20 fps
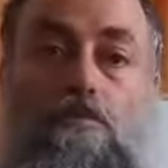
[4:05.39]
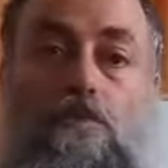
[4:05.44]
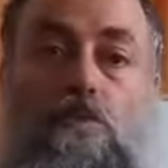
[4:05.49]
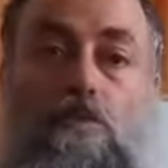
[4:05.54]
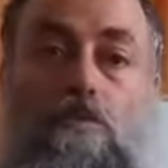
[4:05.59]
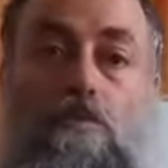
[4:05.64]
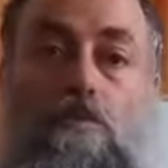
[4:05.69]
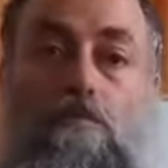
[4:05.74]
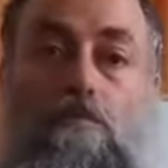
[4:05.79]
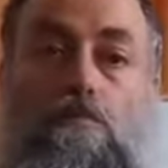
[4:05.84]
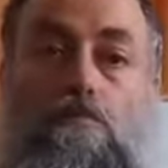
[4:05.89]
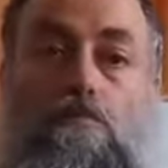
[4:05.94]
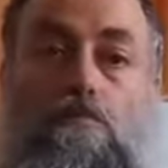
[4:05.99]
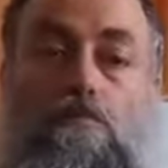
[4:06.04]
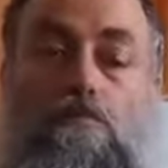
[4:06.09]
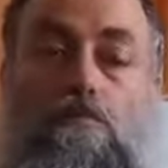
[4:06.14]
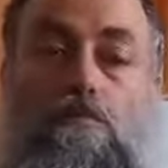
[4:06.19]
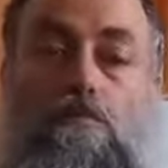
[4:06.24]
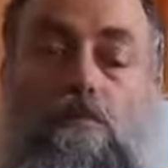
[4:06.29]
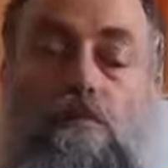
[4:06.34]
So
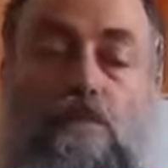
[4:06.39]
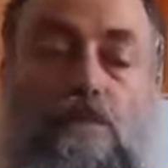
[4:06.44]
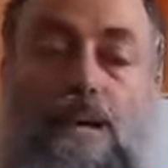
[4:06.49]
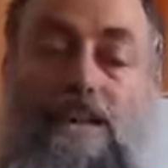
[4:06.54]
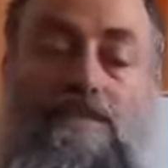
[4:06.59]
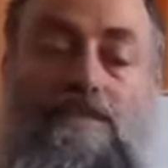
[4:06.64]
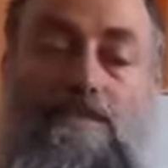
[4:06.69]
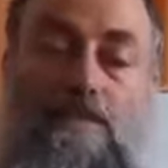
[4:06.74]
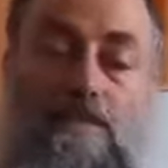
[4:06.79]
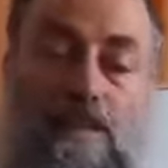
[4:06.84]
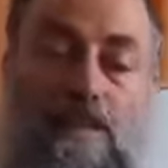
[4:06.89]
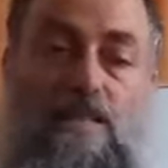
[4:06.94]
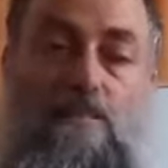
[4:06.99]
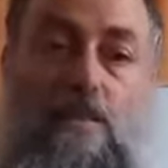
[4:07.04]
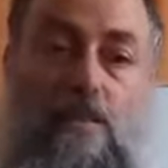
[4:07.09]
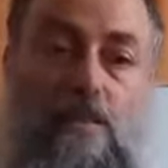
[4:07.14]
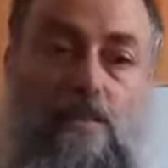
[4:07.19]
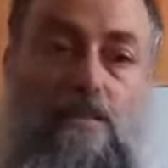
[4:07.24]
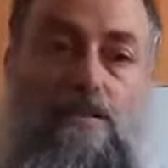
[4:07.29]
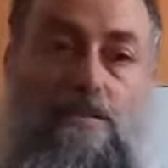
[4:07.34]
that's
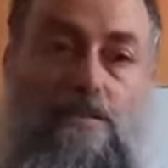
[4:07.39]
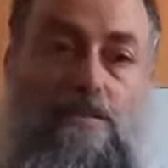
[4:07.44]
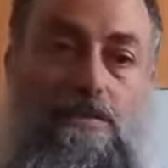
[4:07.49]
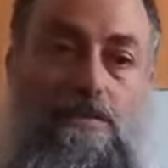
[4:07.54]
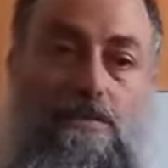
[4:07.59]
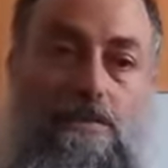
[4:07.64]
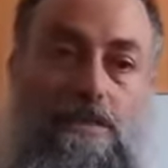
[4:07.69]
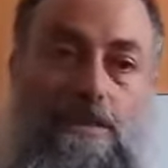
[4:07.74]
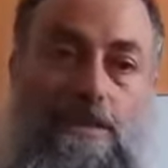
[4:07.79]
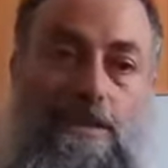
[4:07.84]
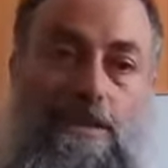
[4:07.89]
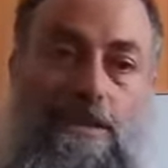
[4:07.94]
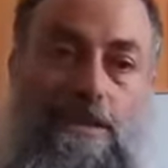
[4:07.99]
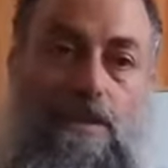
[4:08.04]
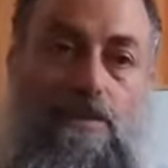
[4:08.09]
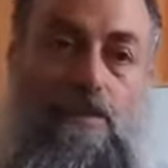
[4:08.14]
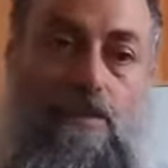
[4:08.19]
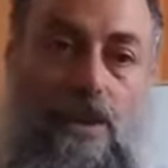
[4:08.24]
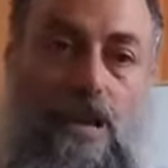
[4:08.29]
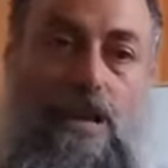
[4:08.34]
because
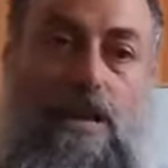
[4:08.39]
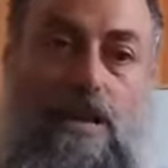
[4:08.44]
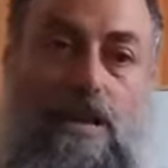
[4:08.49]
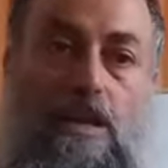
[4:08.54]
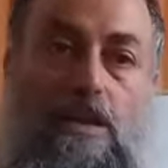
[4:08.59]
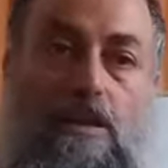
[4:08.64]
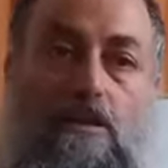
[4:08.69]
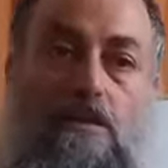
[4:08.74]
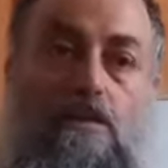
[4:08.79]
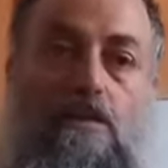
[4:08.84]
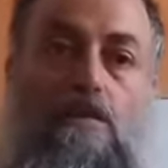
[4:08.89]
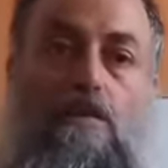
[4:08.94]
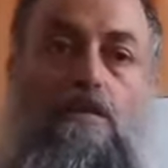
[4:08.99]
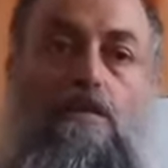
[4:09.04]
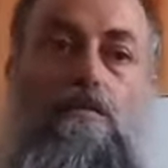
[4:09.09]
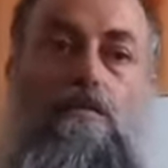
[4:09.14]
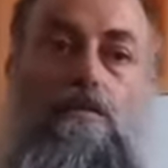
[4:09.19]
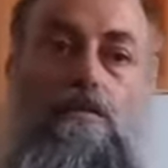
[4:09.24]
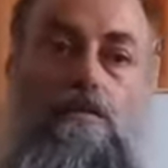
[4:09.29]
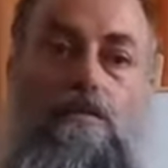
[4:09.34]
really
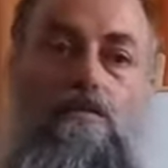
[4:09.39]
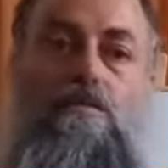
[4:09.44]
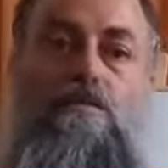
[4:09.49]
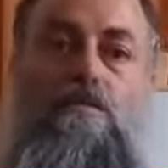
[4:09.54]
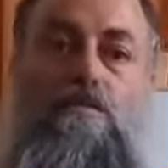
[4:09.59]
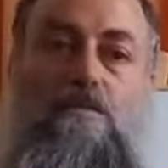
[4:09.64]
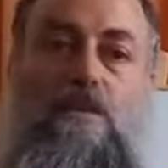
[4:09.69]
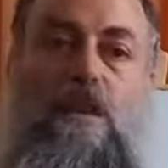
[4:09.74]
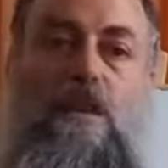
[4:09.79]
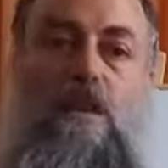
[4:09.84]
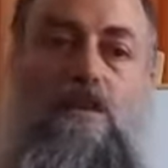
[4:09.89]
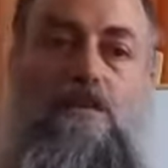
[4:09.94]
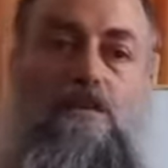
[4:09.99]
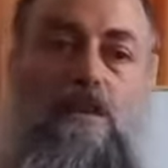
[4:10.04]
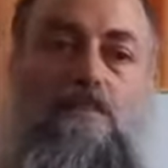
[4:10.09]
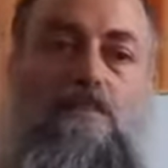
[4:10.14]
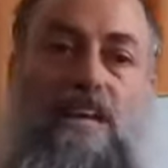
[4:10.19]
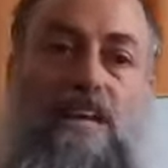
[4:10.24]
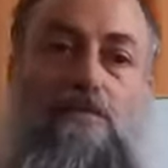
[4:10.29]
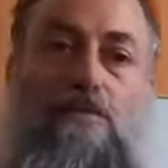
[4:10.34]
this is
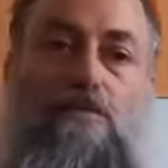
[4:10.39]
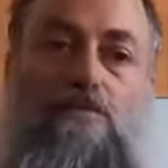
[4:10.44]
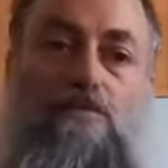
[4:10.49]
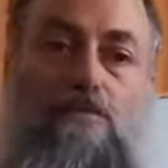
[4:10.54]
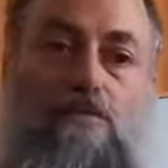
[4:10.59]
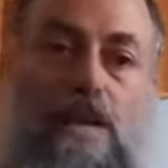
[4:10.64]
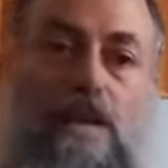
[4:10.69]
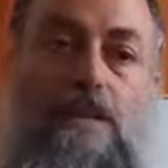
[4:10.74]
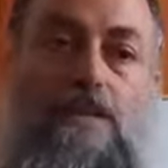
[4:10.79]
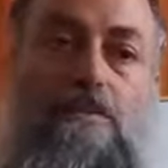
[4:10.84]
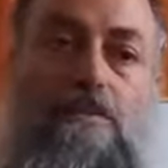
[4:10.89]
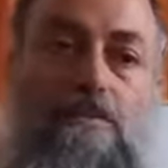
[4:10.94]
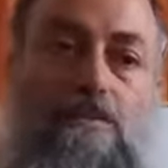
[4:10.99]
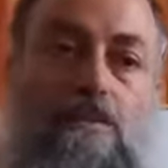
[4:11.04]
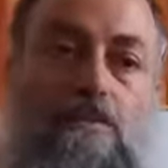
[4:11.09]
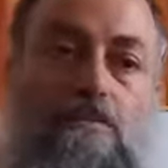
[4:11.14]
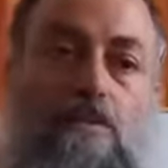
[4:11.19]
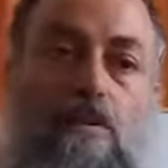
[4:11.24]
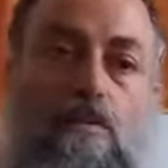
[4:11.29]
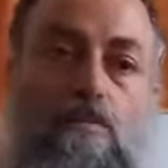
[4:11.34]
a time of great
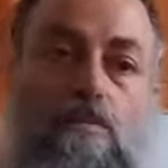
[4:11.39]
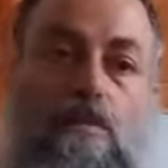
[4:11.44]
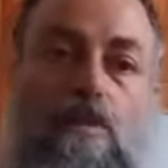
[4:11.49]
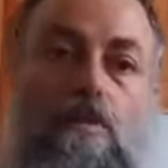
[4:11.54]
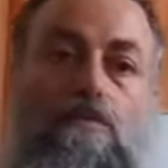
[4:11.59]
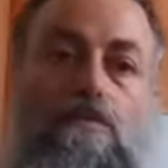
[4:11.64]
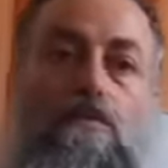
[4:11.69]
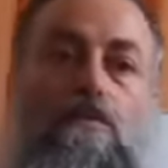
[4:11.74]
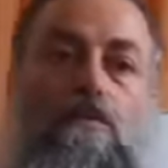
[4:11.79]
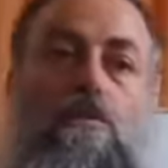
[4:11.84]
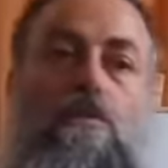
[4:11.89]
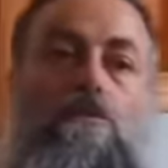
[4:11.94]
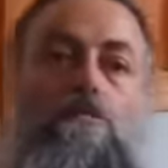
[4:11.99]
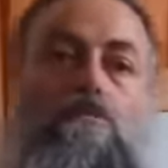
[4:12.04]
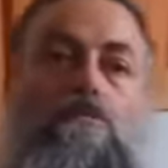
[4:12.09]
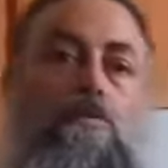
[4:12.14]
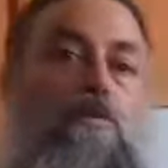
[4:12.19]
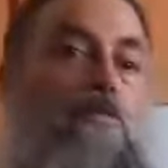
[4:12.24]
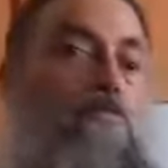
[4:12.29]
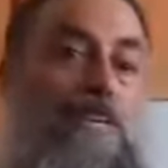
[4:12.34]
of
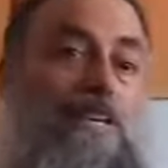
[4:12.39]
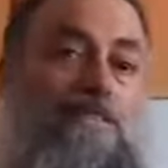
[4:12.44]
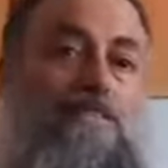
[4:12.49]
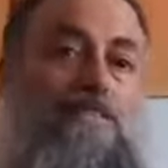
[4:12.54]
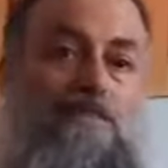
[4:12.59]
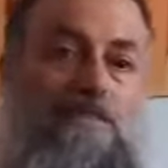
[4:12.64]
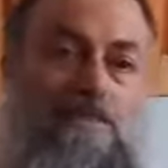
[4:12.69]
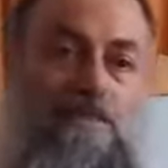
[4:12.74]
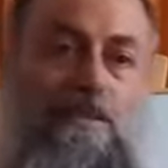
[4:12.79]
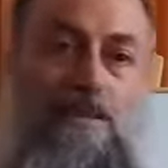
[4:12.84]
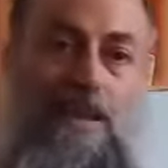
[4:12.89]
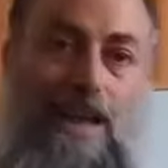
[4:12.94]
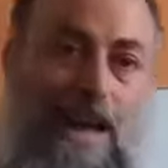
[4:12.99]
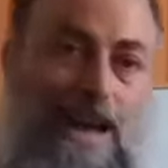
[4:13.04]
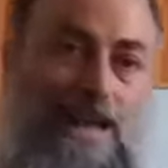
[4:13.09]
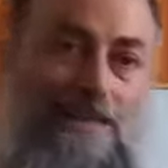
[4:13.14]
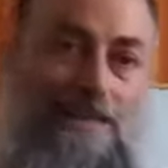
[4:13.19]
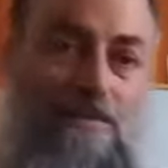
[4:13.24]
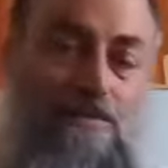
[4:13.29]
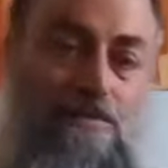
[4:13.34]
the greatest
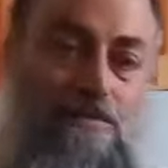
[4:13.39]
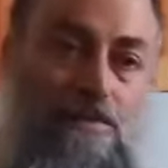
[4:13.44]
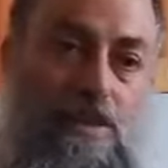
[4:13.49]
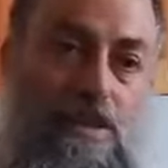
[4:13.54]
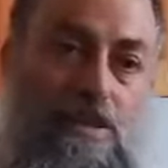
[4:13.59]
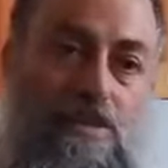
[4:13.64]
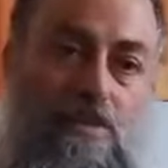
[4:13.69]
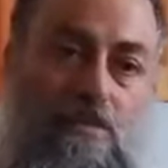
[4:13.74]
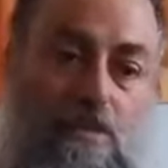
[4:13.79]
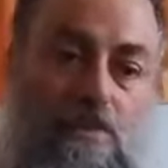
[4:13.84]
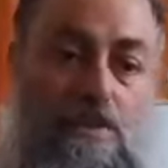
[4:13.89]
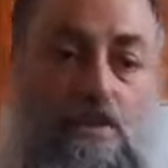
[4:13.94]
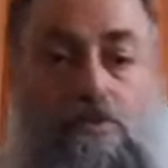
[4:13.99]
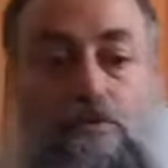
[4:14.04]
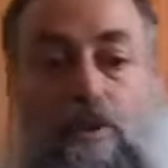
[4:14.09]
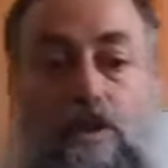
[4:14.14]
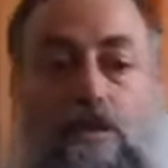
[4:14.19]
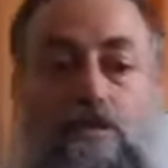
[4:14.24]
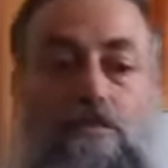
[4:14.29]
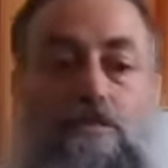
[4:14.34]
lights, of greatest
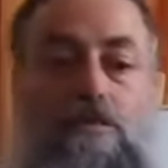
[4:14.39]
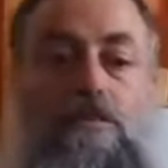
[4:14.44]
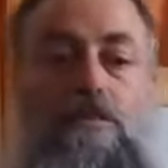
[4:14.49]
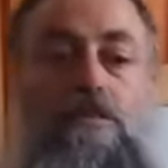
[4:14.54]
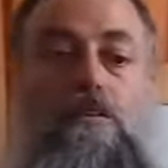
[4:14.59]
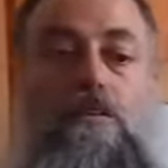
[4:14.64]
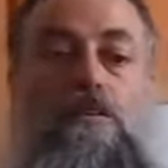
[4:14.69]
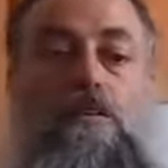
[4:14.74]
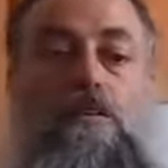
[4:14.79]
spirituality.